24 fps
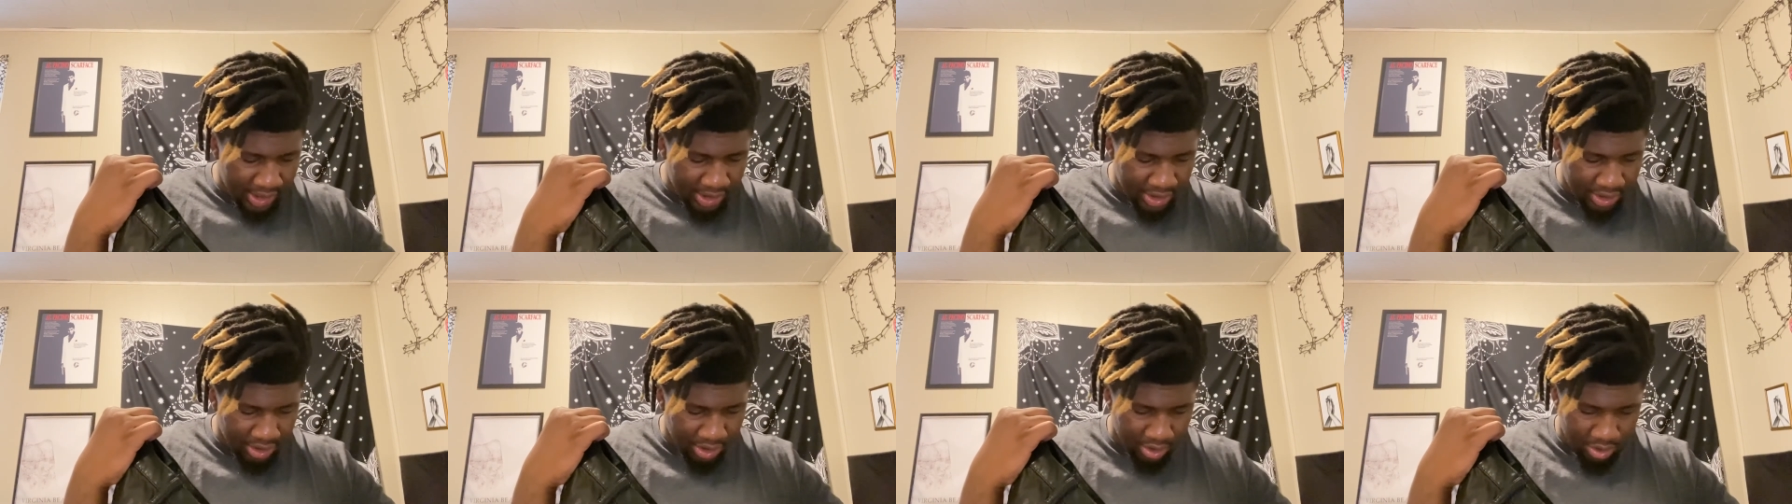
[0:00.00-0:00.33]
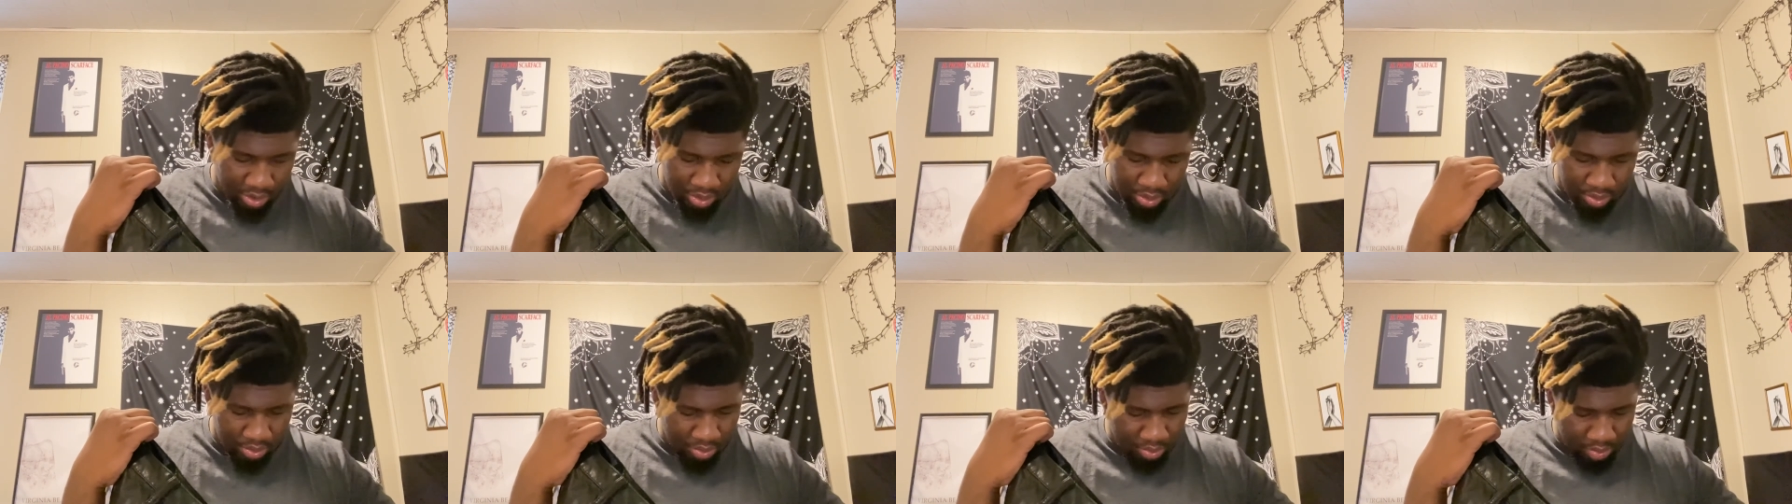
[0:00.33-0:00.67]

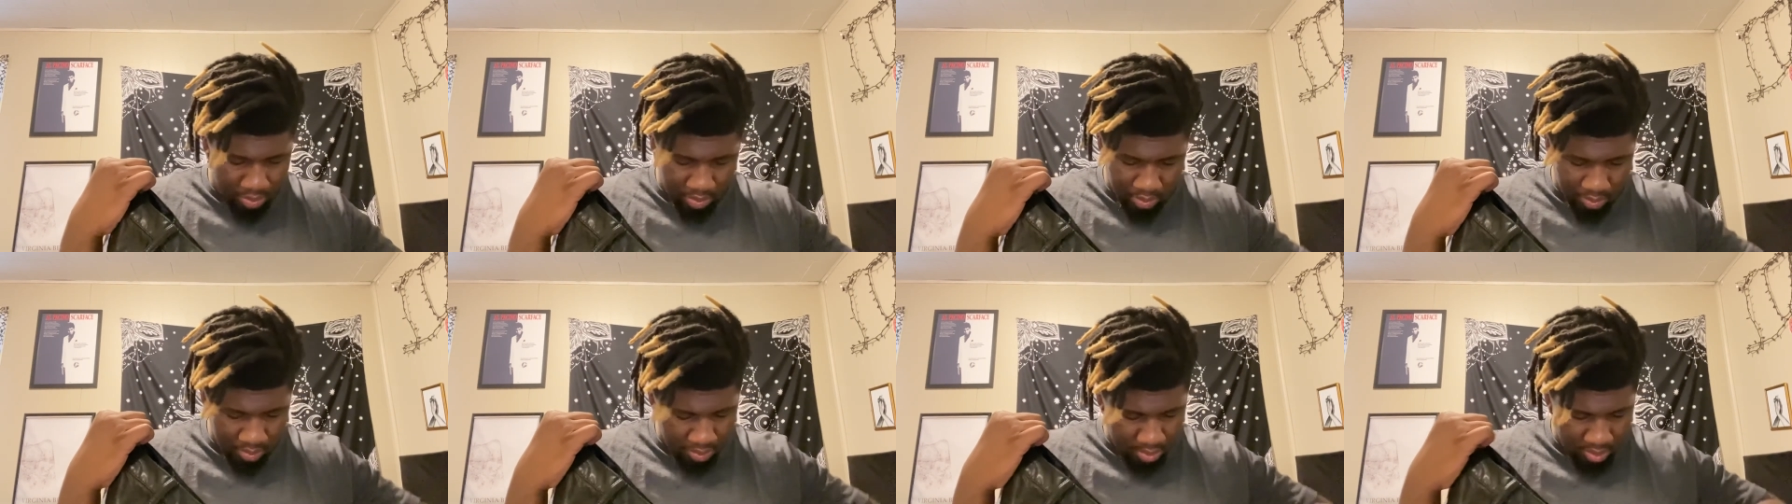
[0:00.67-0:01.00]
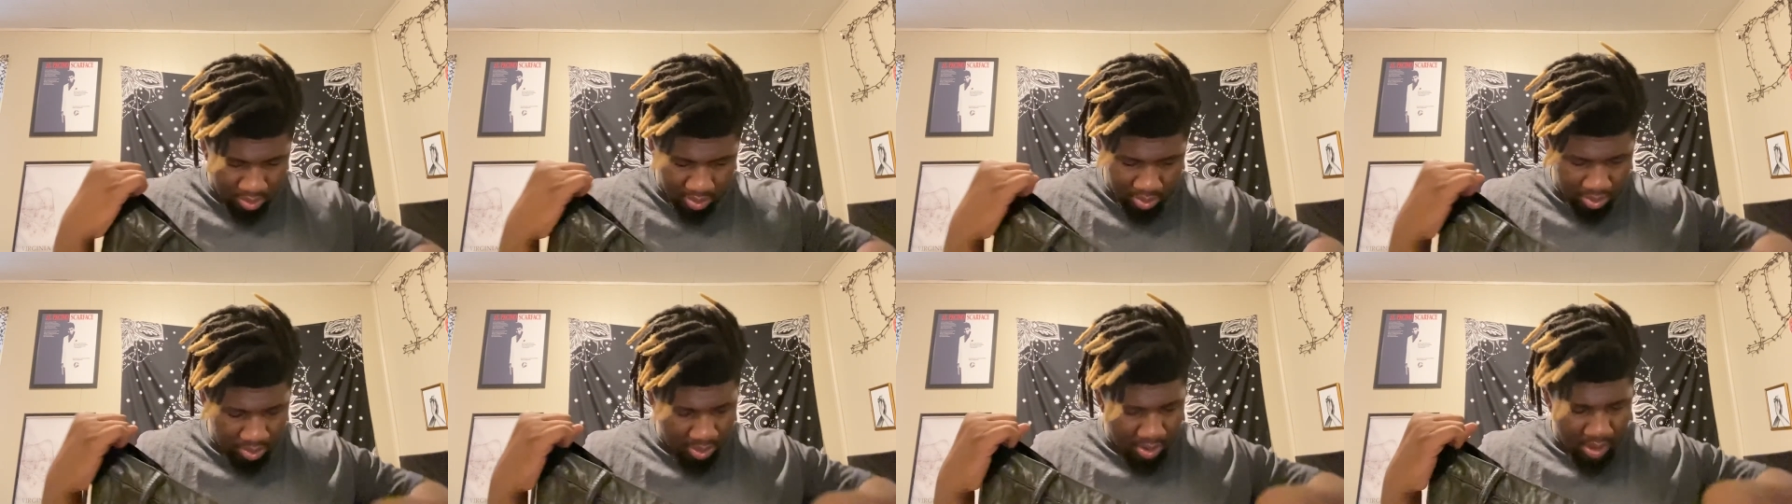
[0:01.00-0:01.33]
So,
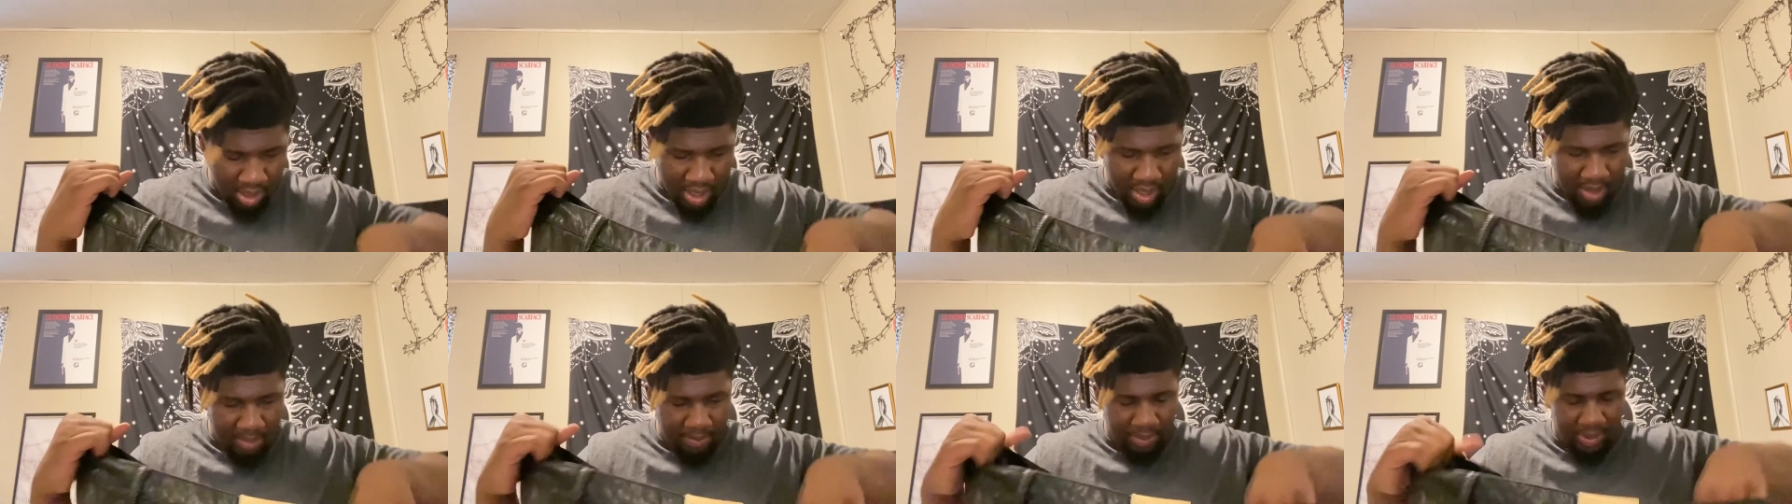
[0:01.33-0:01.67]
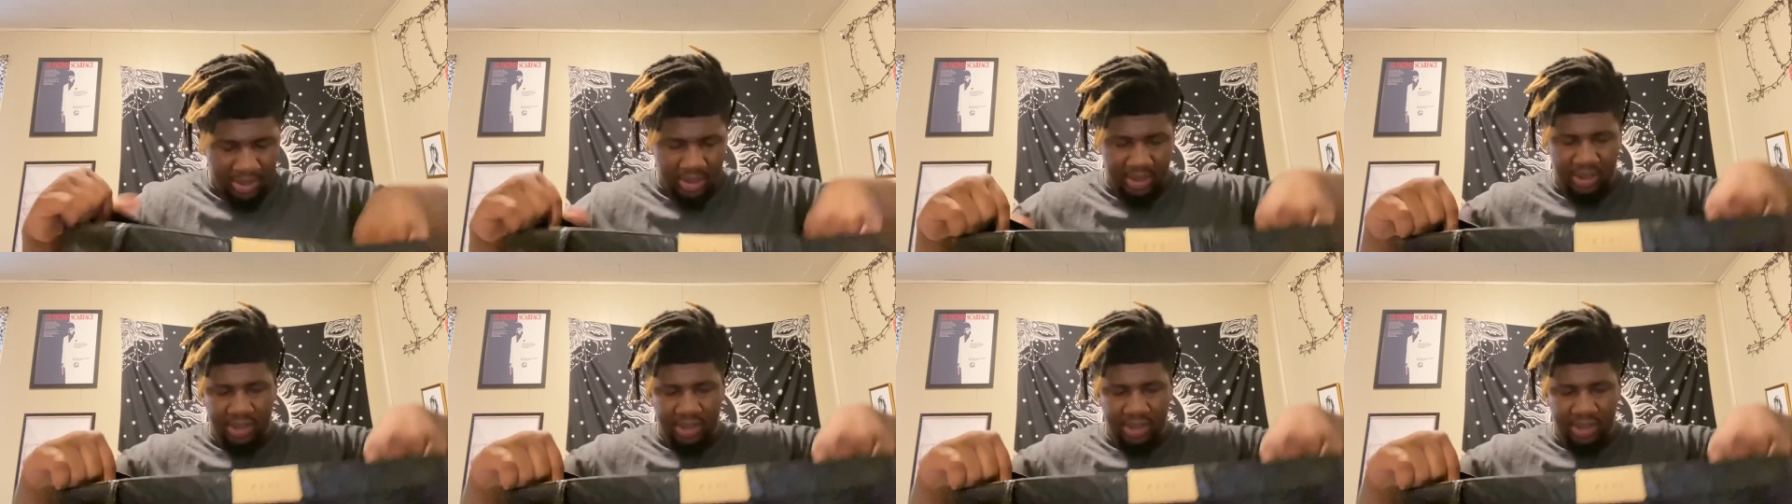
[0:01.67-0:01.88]
please.